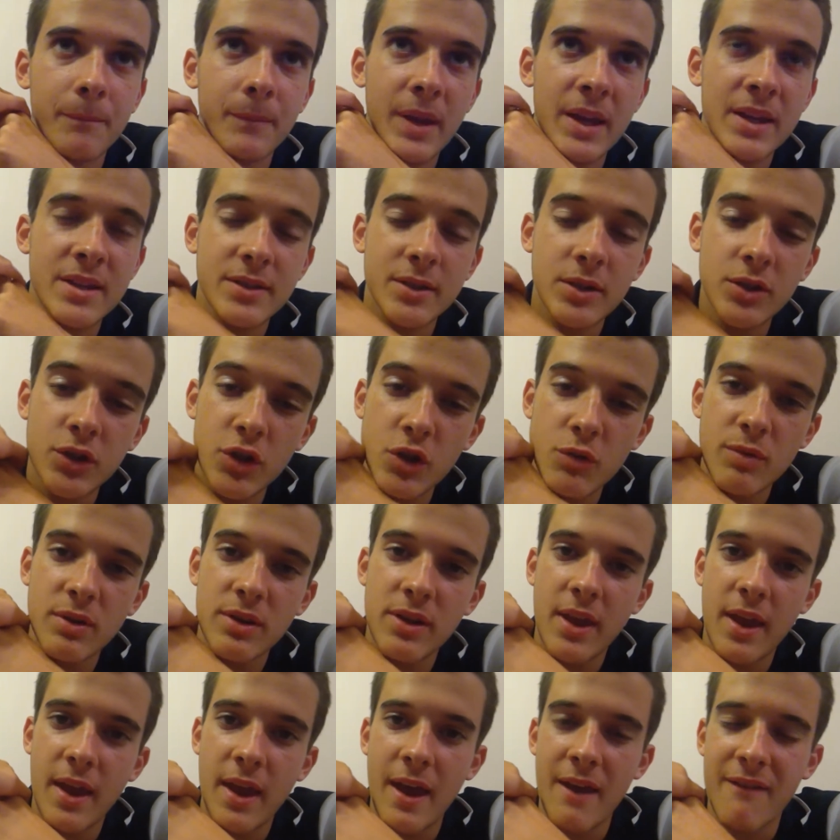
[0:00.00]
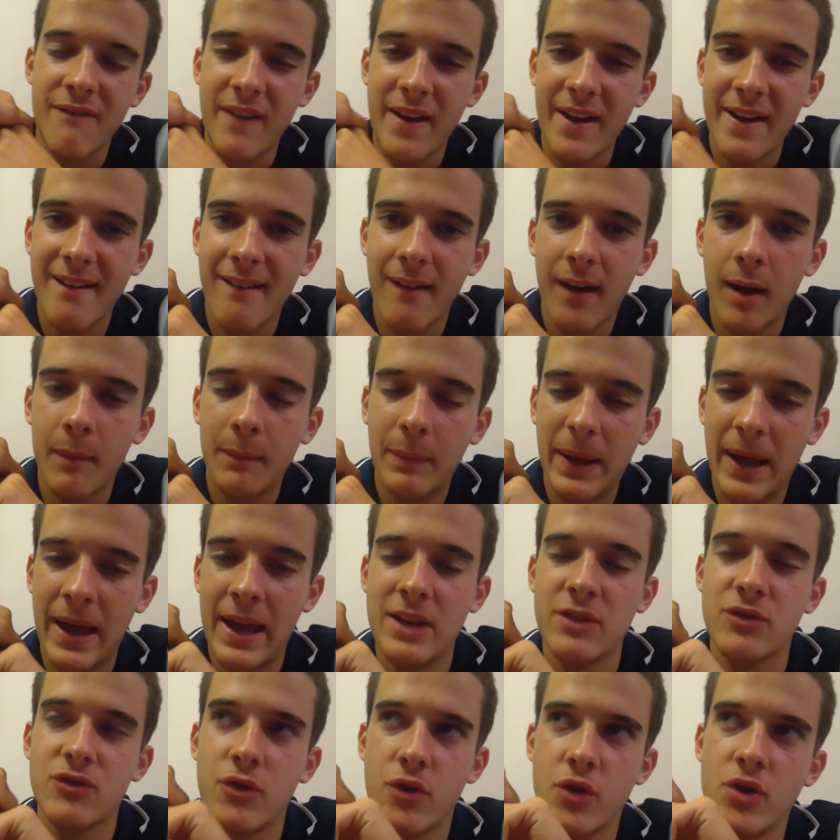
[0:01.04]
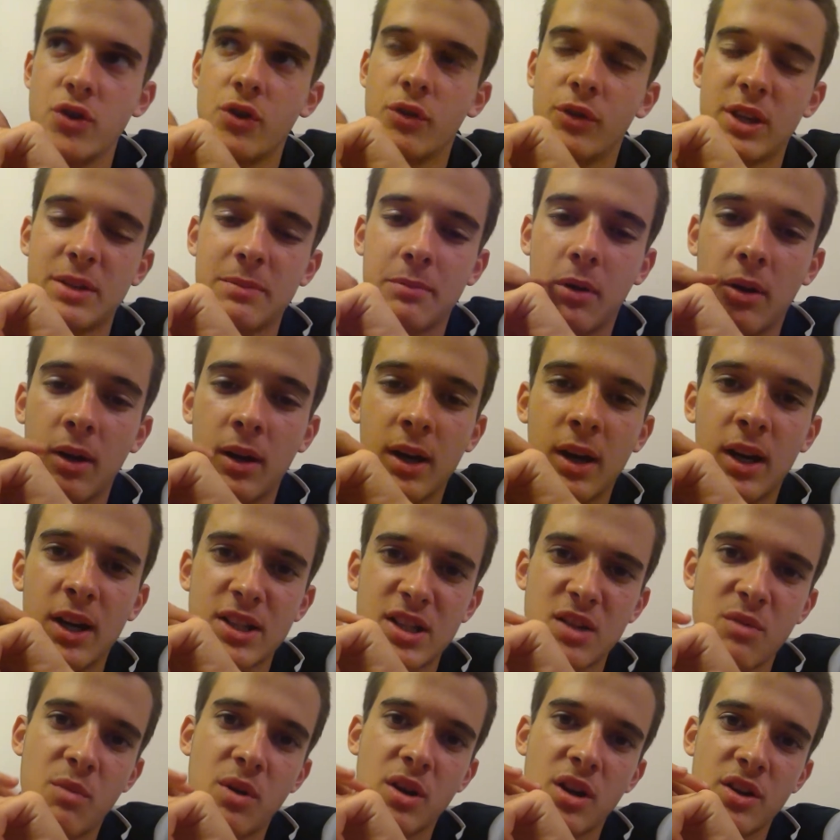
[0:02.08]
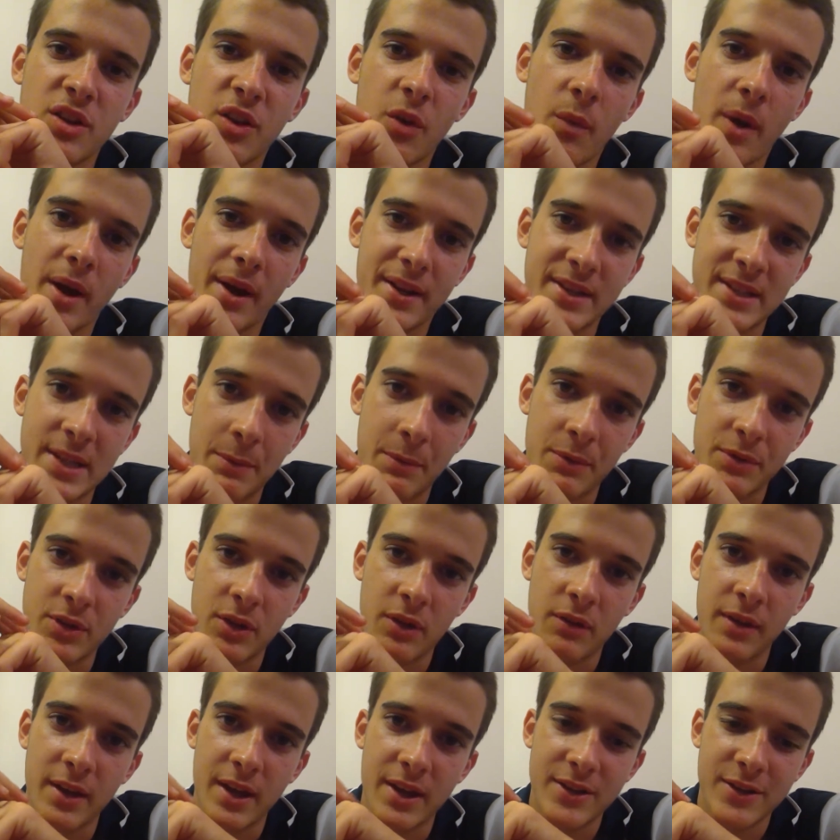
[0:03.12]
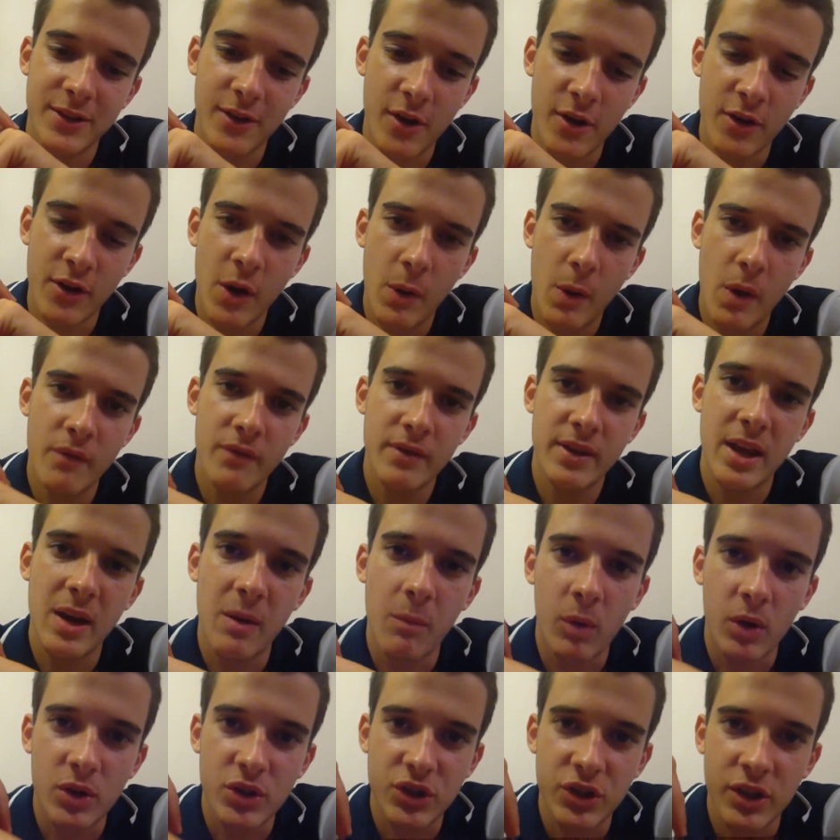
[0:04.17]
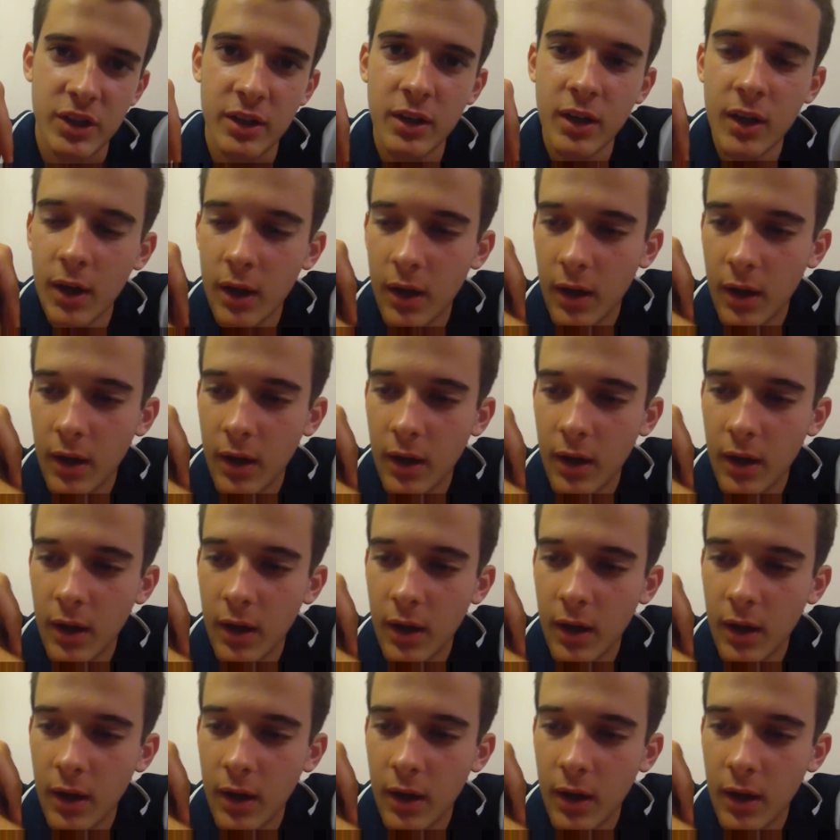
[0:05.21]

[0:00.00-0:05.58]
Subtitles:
it's to do with the FA Cup and True Geordie's podcast and one of the wankers that was on there. So go over there and watch it.